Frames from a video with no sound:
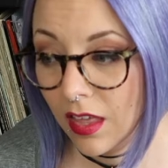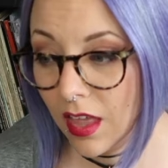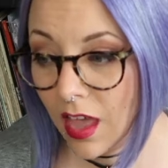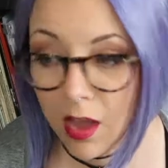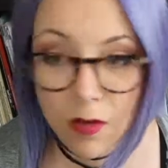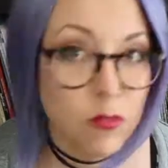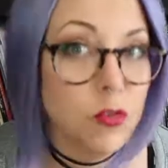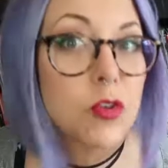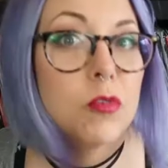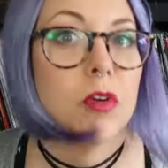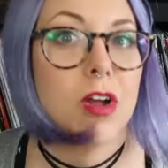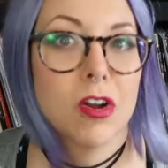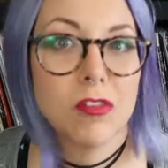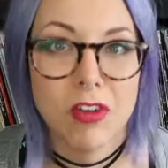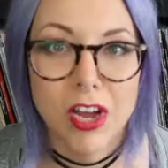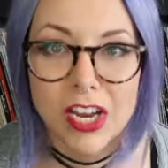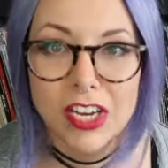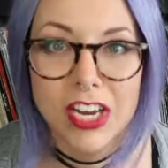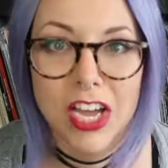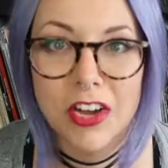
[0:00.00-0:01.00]
everywhere
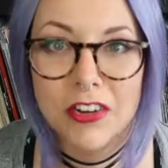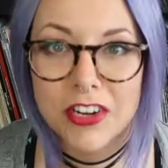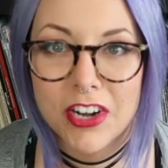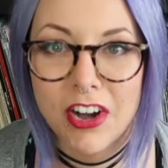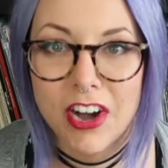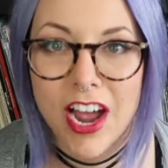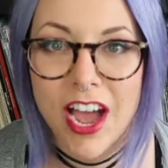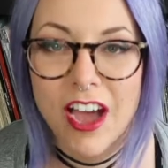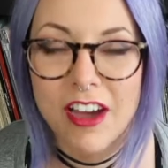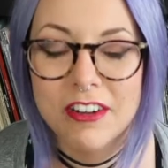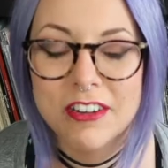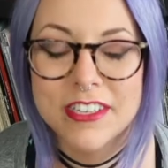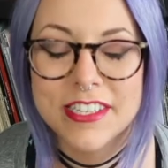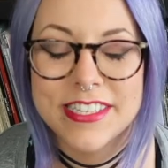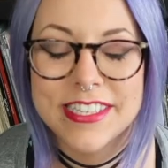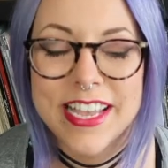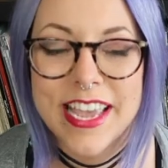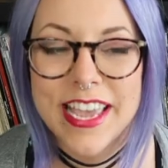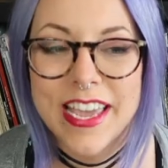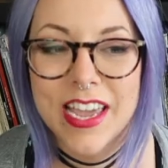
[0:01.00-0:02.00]
right now in our
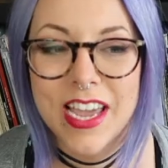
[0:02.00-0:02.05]
house,